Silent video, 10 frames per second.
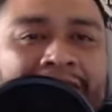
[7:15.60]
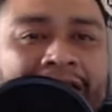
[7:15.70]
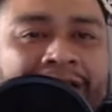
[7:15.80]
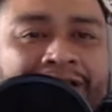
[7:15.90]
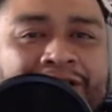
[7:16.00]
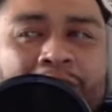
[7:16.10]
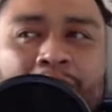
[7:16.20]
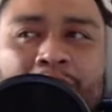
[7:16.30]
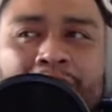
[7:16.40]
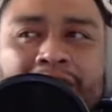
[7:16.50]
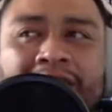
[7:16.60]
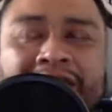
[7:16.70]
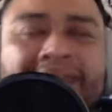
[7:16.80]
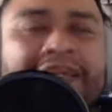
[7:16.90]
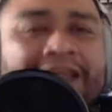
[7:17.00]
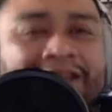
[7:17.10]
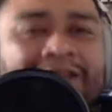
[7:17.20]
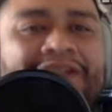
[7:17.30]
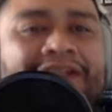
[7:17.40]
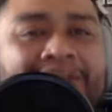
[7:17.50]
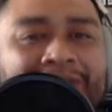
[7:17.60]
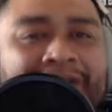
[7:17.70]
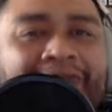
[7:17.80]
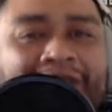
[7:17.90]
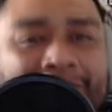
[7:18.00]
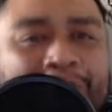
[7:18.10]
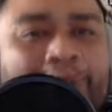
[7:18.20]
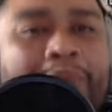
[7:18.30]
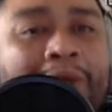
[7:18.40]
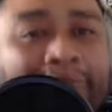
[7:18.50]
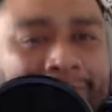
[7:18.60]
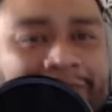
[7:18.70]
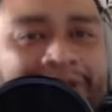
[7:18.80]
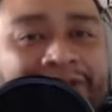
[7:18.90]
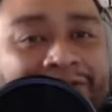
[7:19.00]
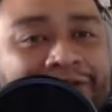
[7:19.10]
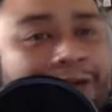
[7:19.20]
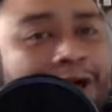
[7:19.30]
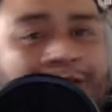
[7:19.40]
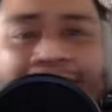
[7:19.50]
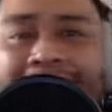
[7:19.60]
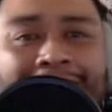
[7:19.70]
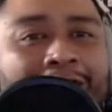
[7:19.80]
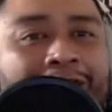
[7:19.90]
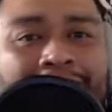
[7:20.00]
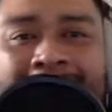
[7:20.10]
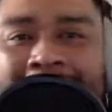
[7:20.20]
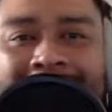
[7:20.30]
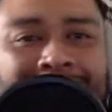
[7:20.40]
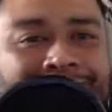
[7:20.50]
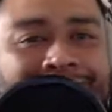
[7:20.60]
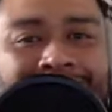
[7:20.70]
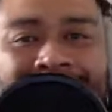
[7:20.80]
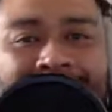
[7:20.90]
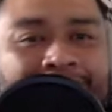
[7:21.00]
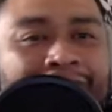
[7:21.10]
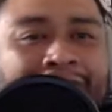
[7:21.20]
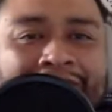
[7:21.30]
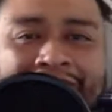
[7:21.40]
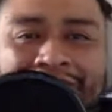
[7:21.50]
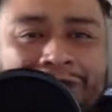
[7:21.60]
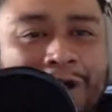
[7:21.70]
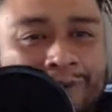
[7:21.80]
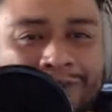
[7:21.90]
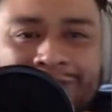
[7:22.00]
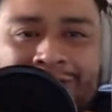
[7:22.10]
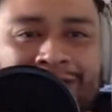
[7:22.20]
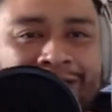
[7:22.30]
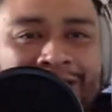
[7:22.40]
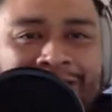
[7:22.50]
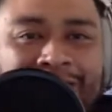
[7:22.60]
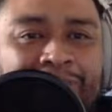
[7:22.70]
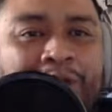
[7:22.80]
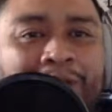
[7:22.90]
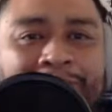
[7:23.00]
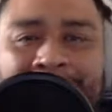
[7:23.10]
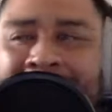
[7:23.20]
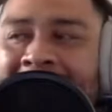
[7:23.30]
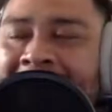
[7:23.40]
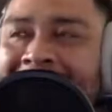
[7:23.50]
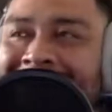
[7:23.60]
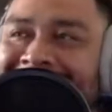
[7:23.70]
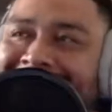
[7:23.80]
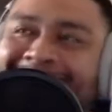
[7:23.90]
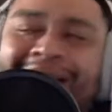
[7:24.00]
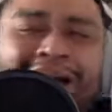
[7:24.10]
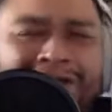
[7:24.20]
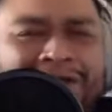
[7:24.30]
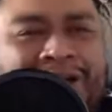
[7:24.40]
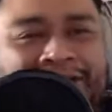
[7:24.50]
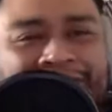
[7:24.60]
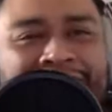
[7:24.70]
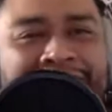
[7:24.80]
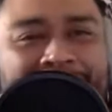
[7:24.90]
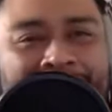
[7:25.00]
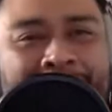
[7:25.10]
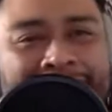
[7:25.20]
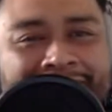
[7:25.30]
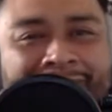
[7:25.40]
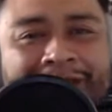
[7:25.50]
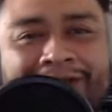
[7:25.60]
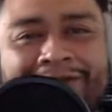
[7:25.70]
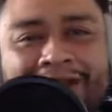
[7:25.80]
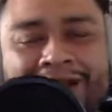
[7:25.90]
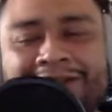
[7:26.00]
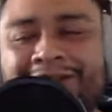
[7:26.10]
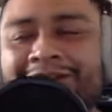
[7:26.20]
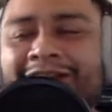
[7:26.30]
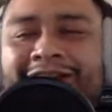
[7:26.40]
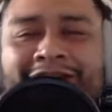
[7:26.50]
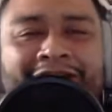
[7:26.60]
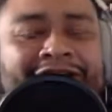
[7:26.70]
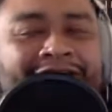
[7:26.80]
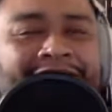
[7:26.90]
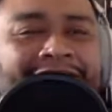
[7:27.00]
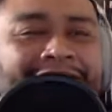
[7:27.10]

And so he's sitting there. He's going to meet a friend called Bumper, his long, friend that he's known. His name's Bumper. I also had a friend named Bumper, as a matter of fact. That's crazy.